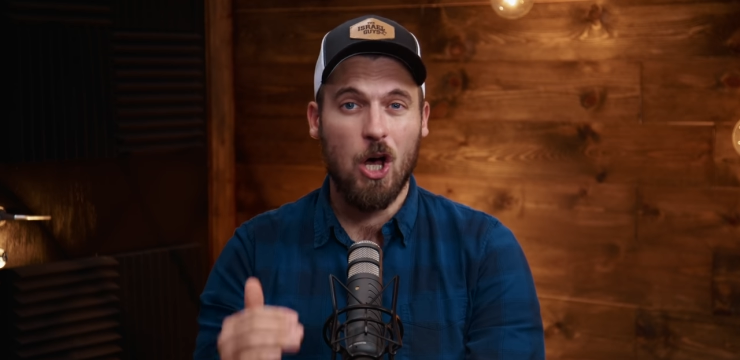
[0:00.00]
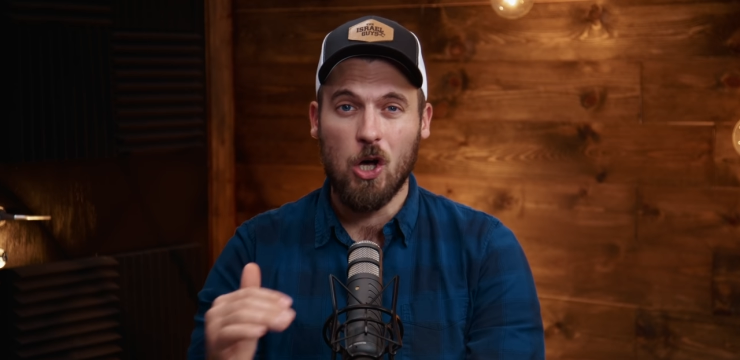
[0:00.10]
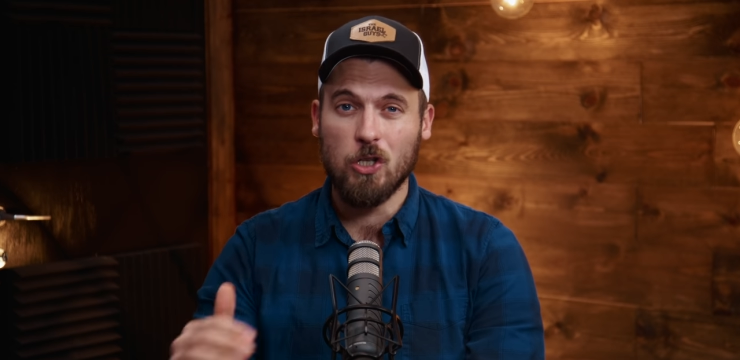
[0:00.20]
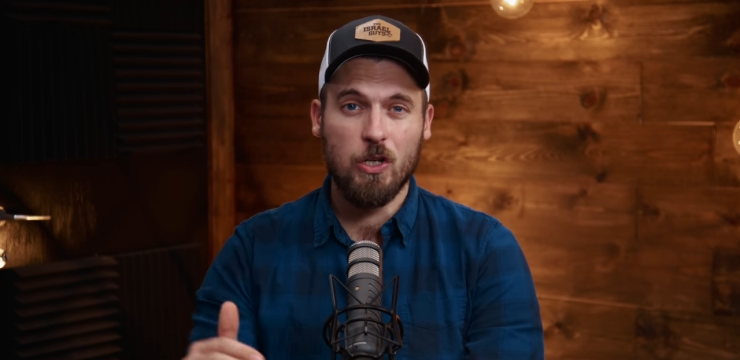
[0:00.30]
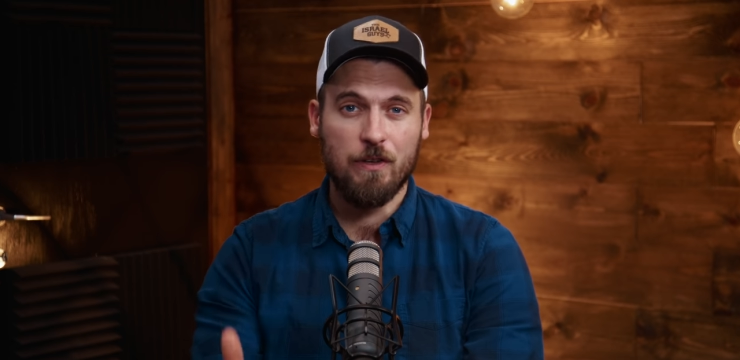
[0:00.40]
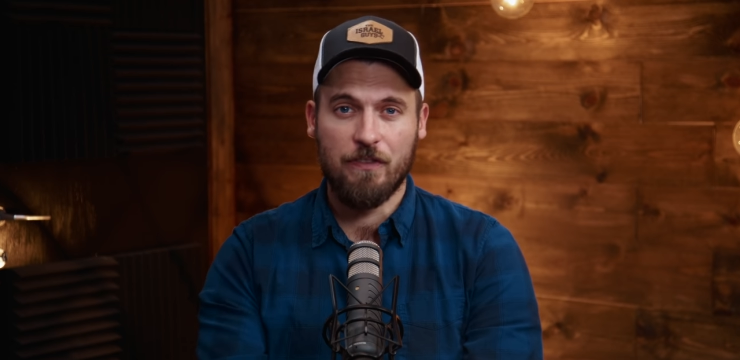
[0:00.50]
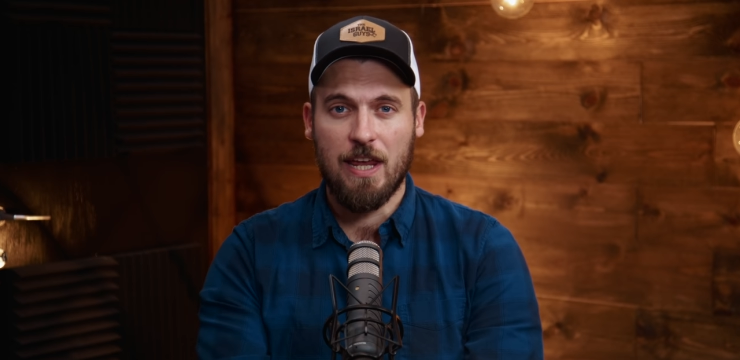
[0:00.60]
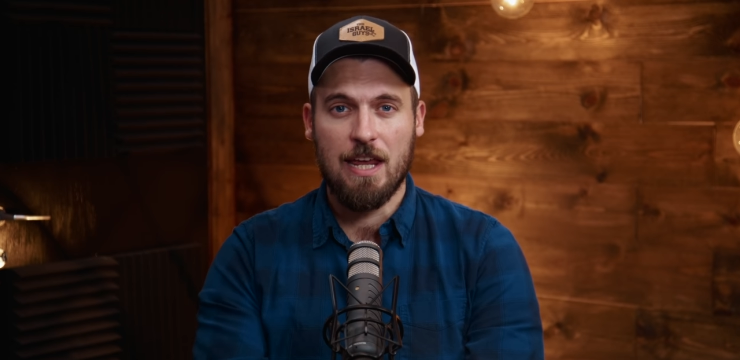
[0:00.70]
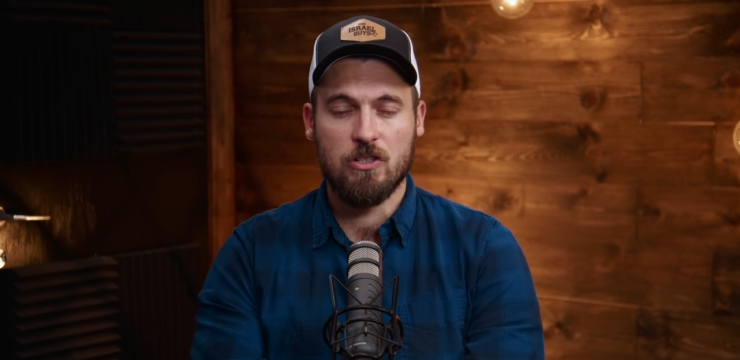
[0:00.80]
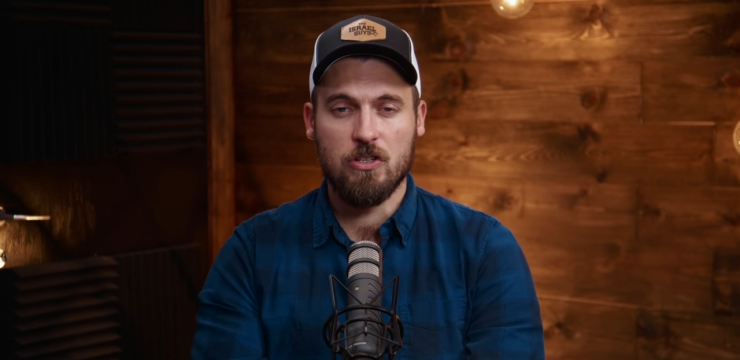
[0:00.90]
all
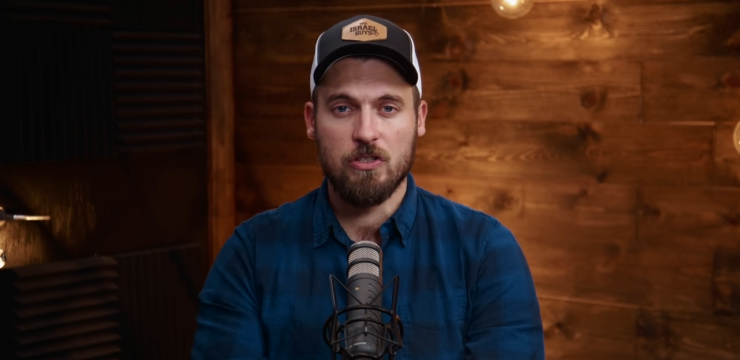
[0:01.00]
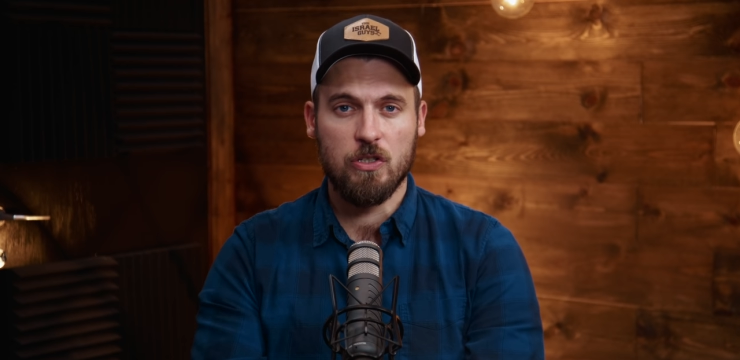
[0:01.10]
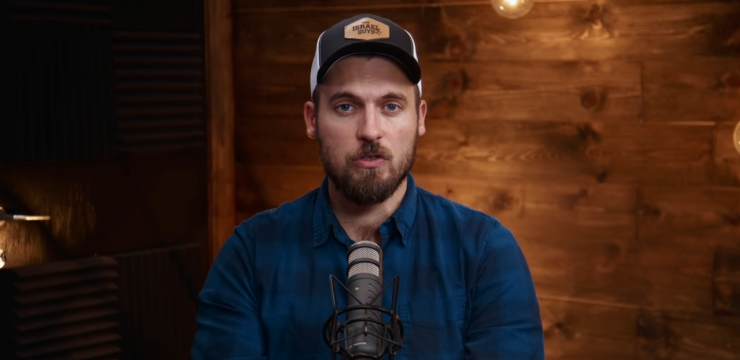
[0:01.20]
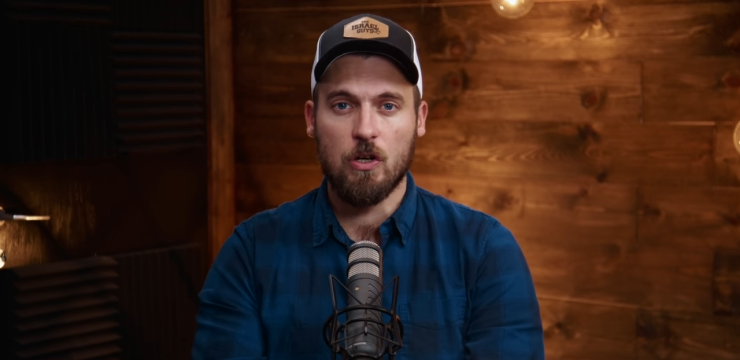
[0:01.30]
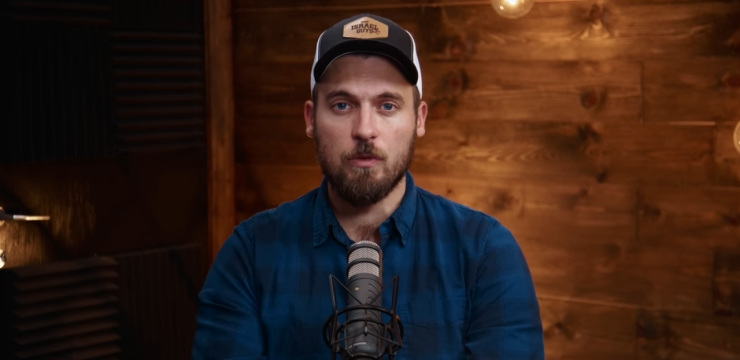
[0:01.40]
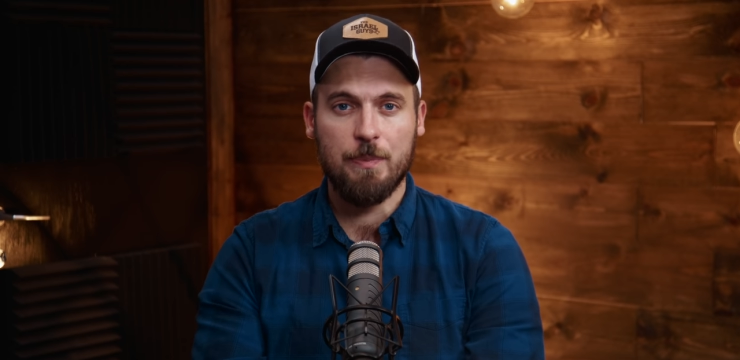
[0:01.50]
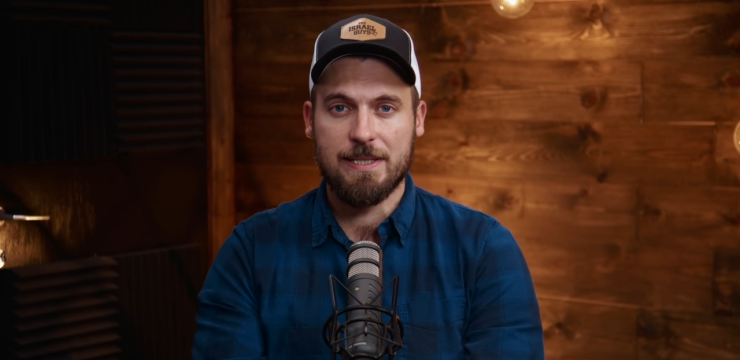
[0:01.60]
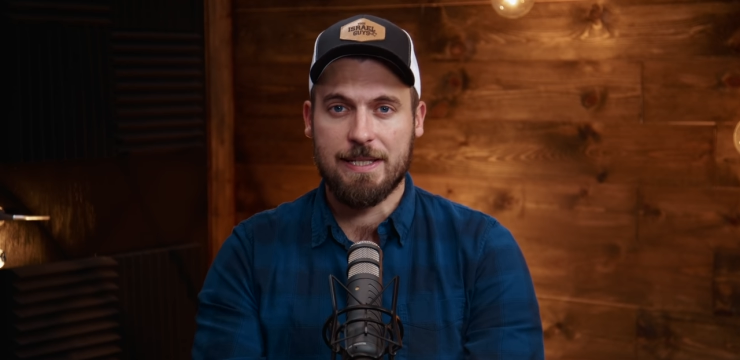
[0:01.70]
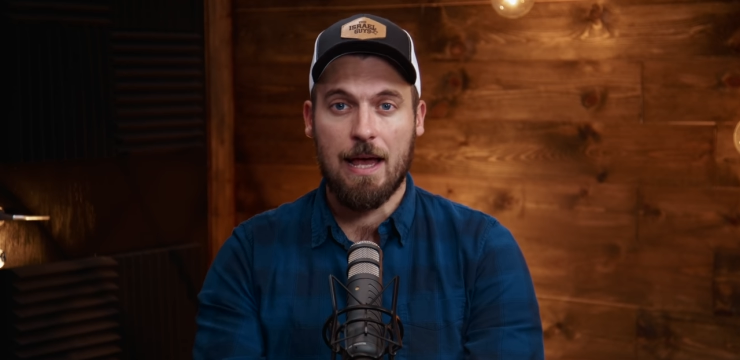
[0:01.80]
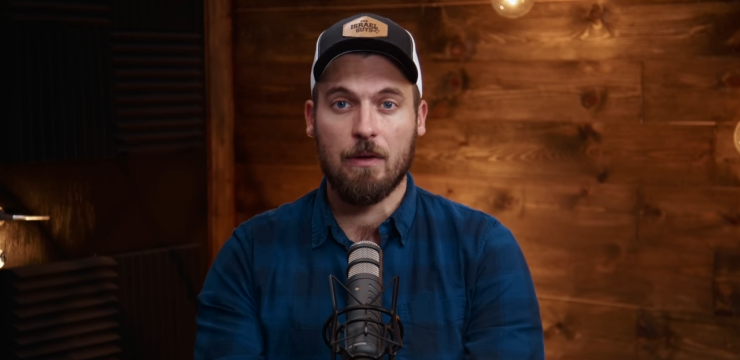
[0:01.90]
notifications so you don't
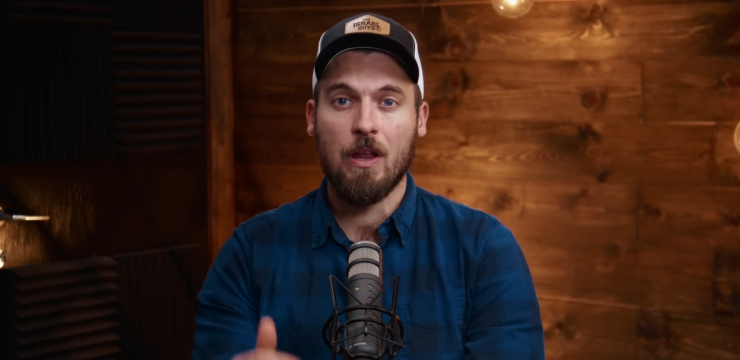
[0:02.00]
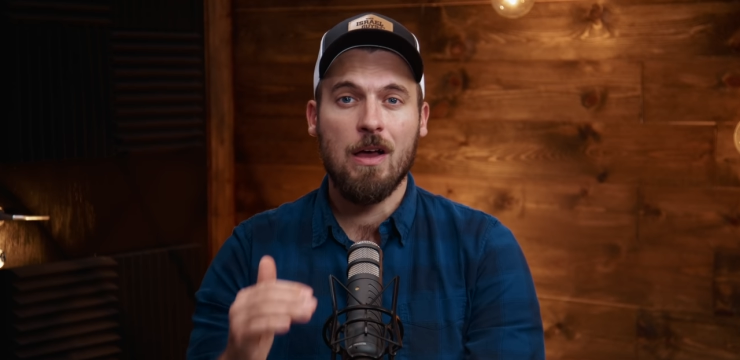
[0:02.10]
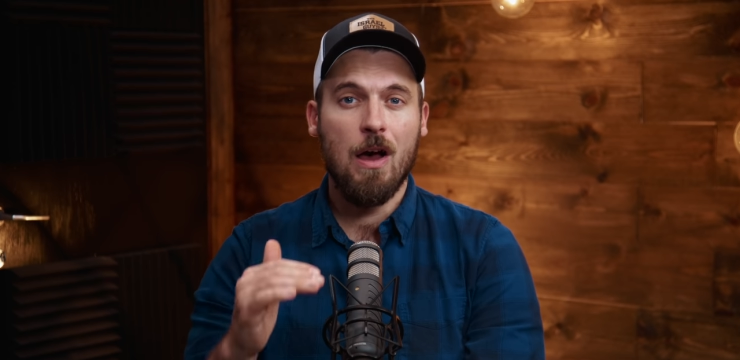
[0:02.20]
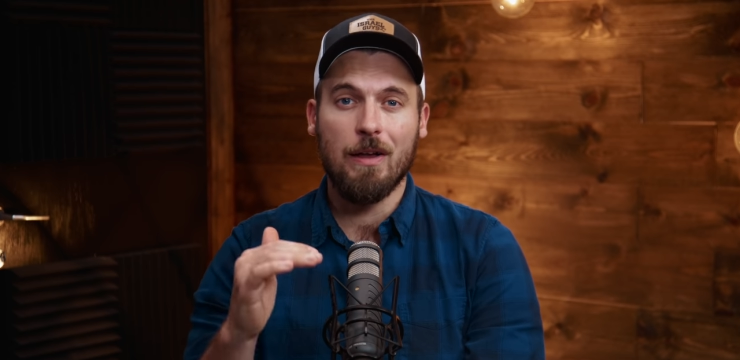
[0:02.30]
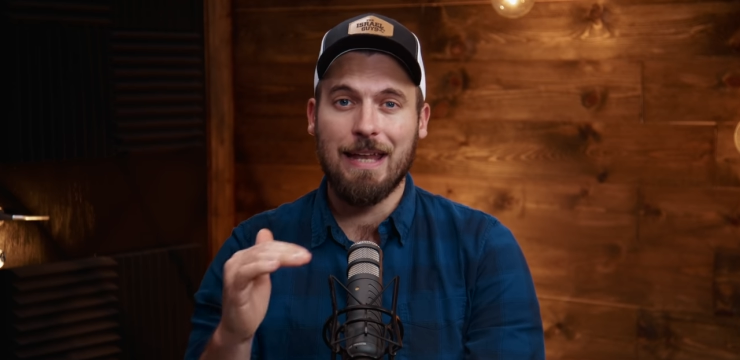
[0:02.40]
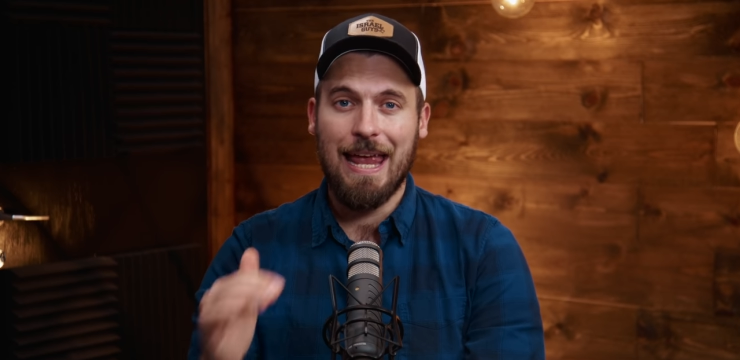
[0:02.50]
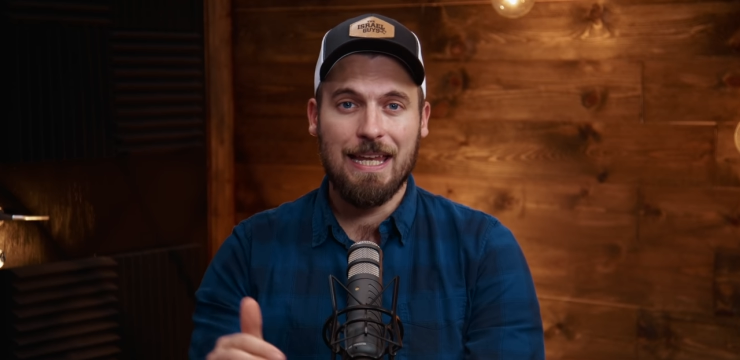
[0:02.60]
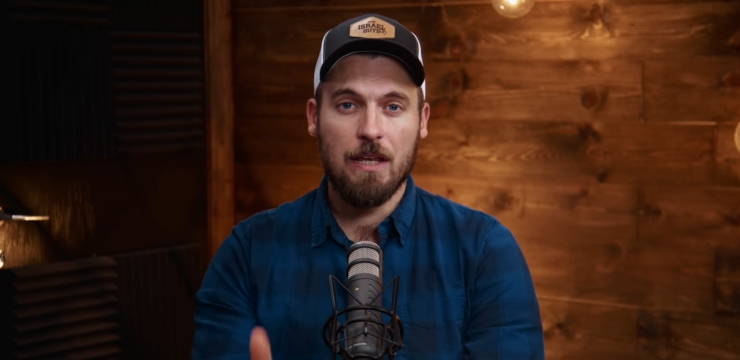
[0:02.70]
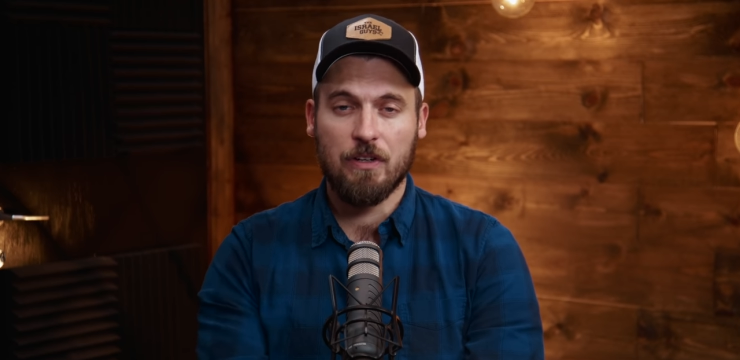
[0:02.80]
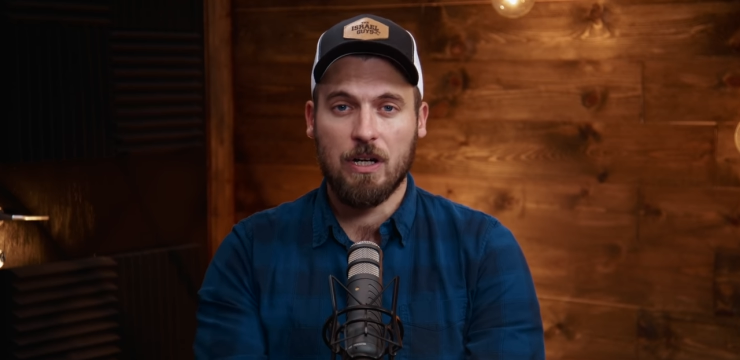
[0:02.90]
miss out on
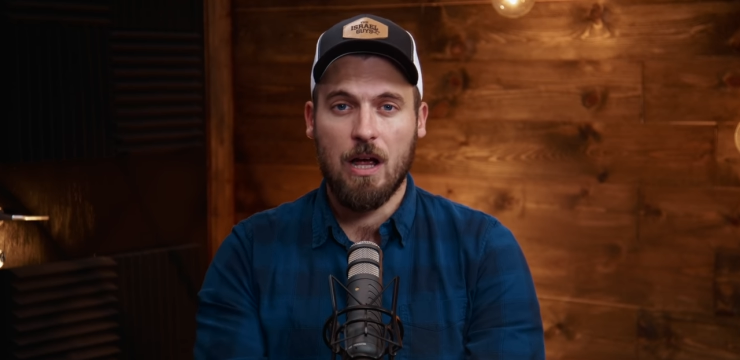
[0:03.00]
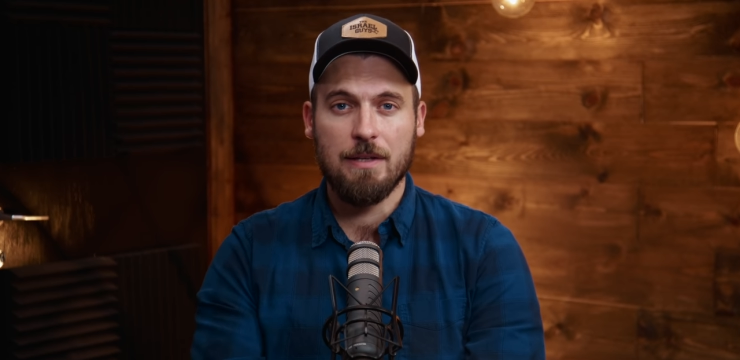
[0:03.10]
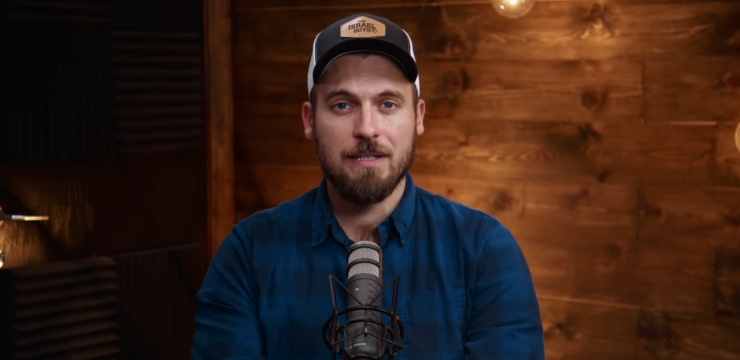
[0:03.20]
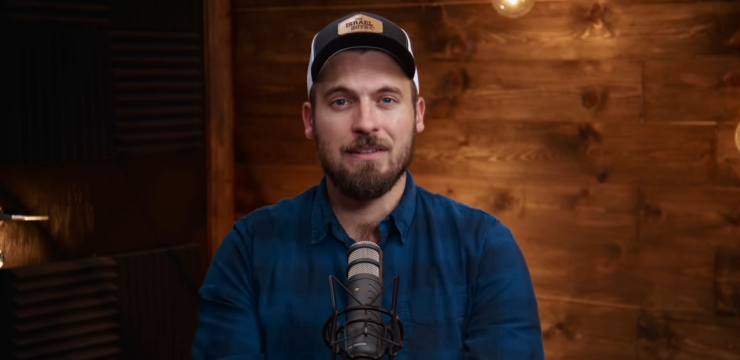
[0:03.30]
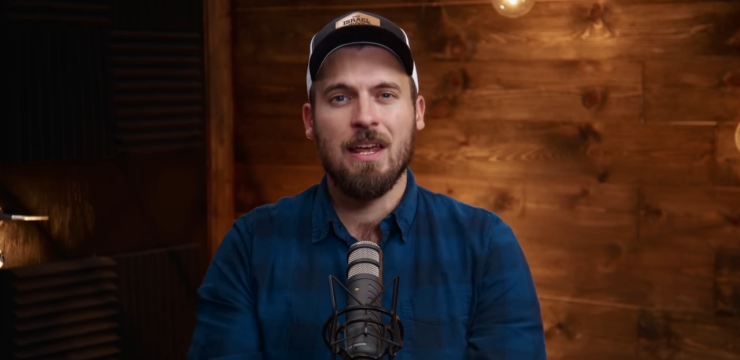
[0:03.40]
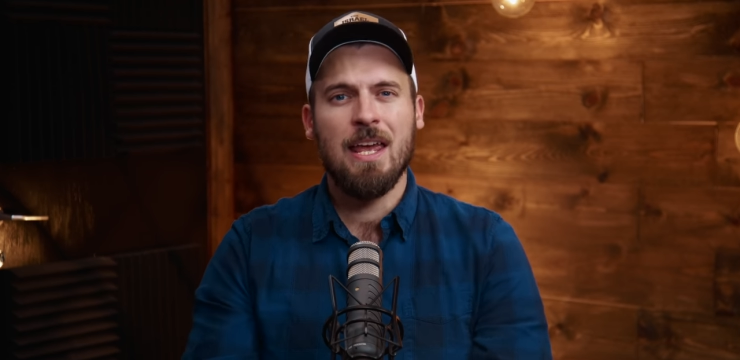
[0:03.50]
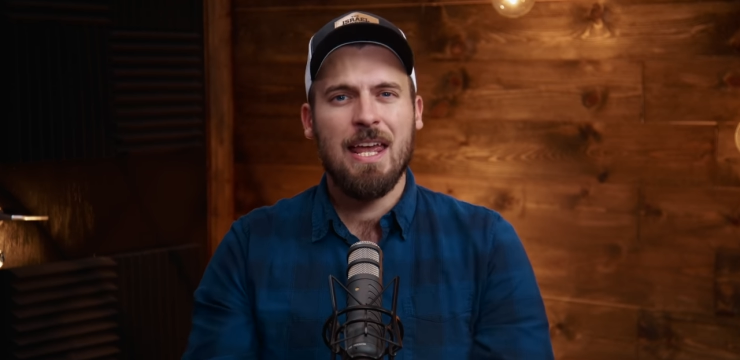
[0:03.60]
any of our content.